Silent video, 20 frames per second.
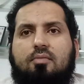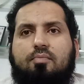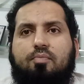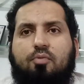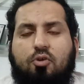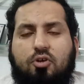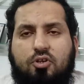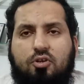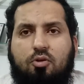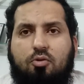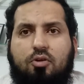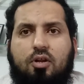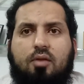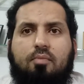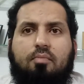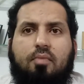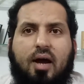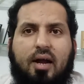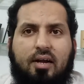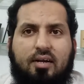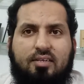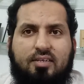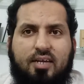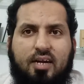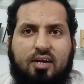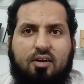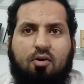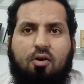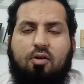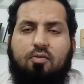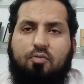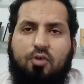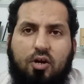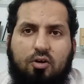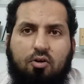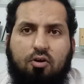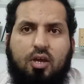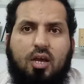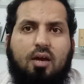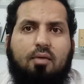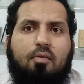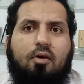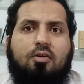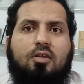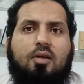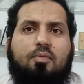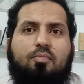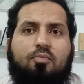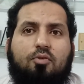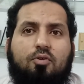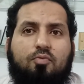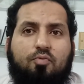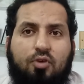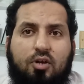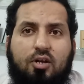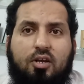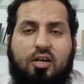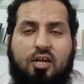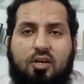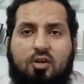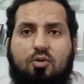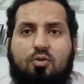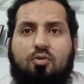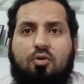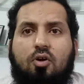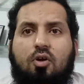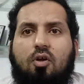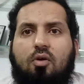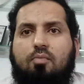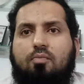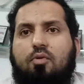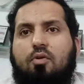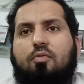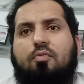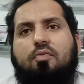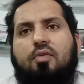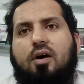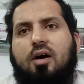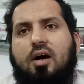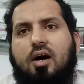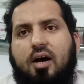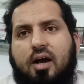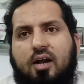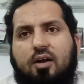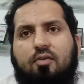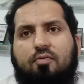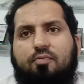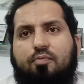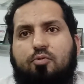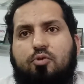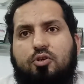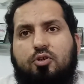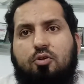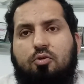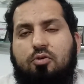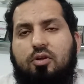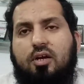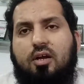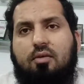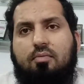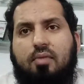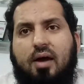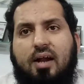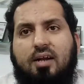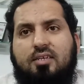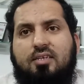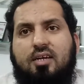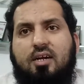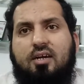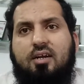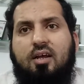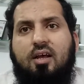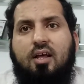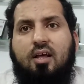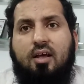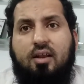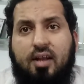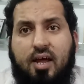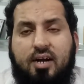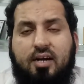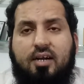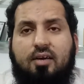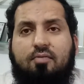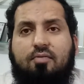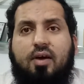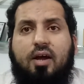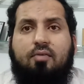mindset, or we are talking about that we need to move ahead of post-colonial mindset narrative,